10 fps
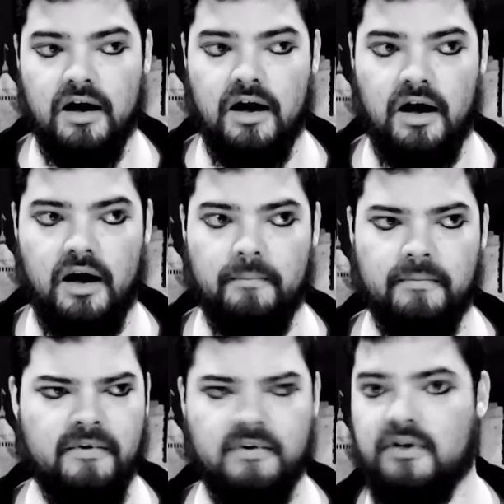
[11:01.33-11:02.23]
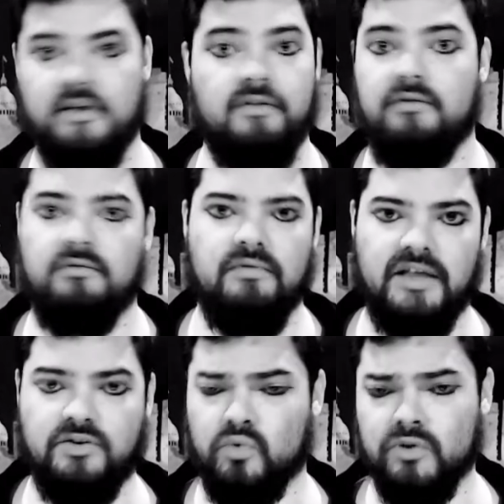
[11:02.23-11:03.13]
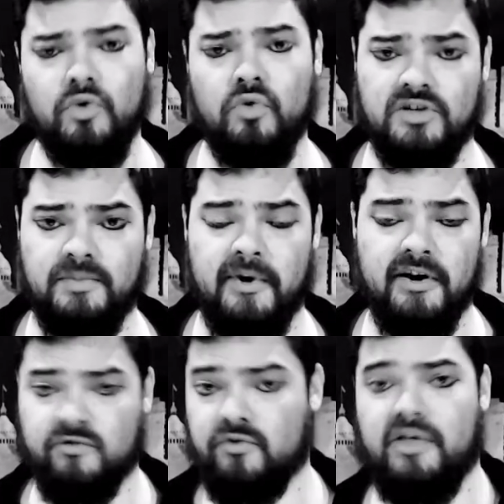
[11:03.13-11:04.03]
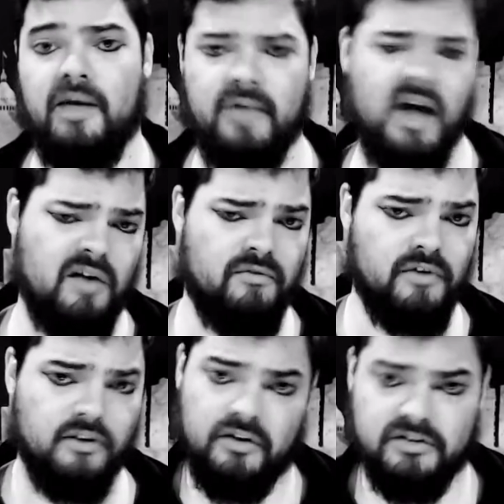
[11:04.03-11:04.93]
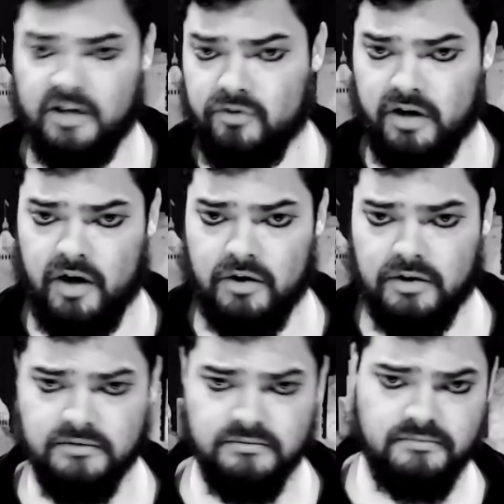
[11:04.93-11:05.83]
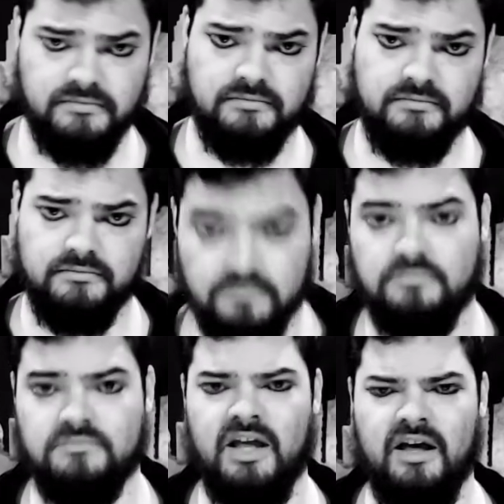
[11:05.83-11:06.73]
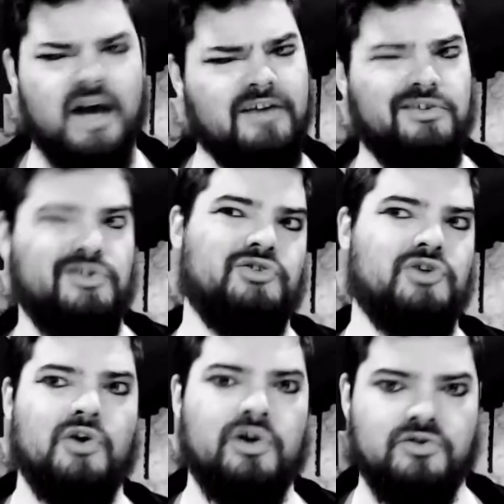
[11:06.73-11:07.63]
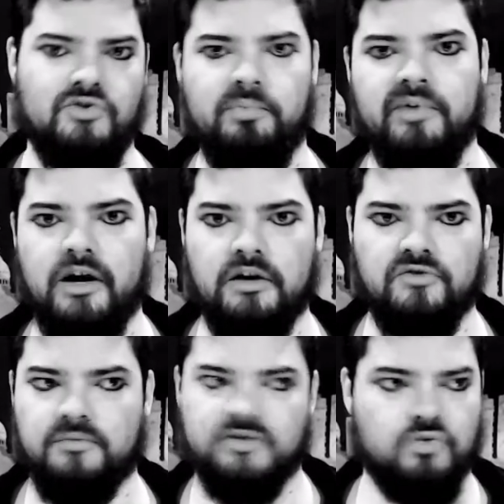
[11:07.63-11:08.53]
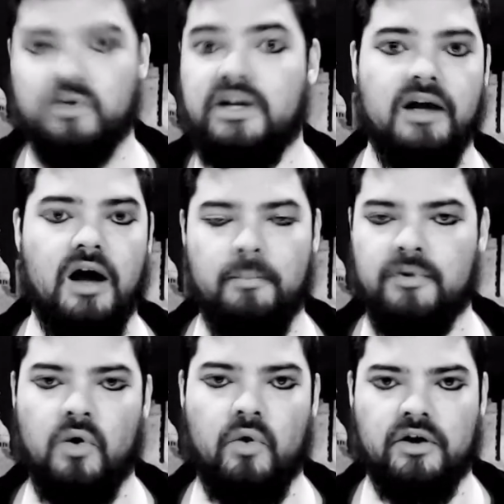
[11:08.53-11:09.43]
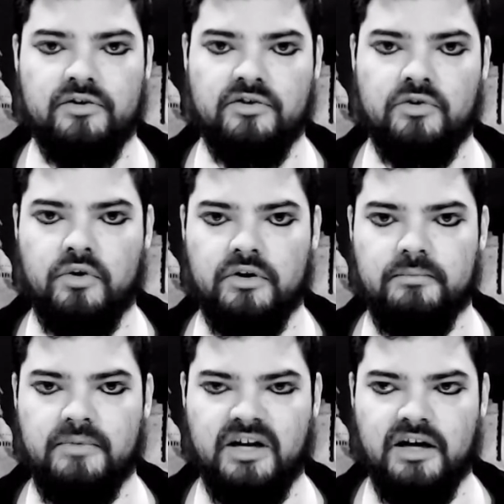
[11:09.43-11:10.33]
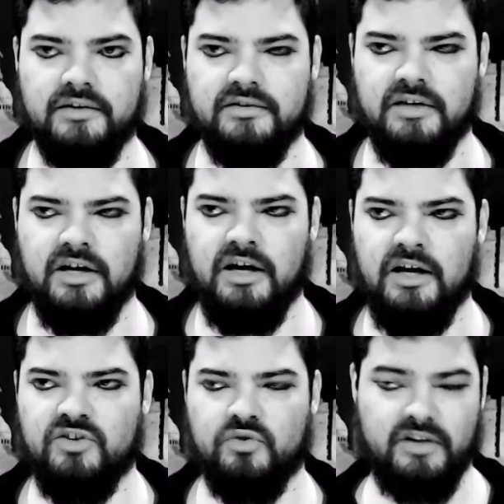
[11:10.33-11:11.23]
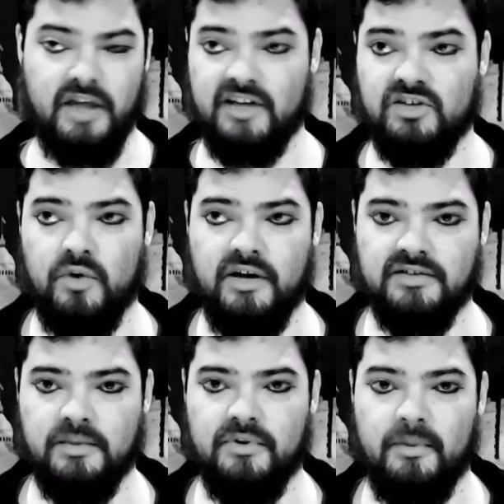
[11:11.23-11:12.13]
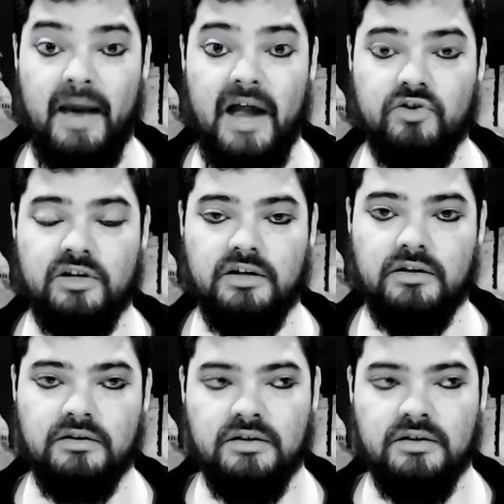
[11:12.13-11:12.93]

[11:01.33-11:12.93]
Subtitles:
that's a really cool experience for them to have alongside their character. I actually discourage new players from just reading up and knowing on the lore, because it sort of takes away some of the magic and